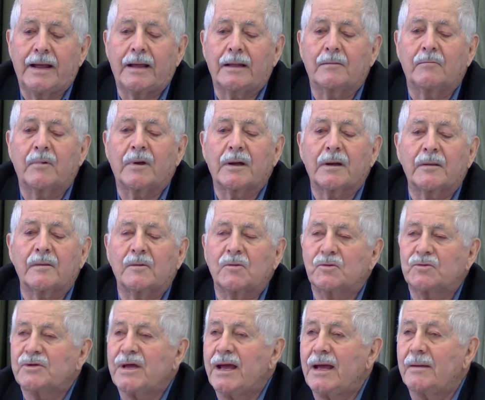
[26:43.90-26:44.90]
Dad, one of
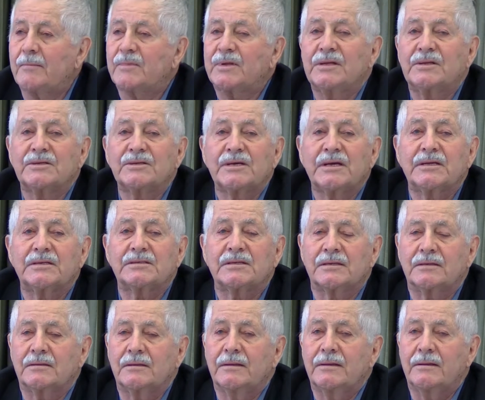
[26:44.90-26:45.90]
those Hamptons
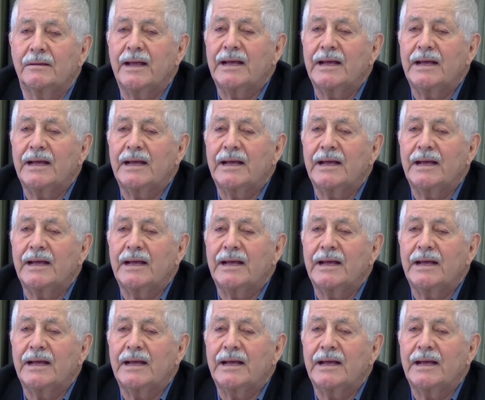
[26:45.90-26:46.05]
has a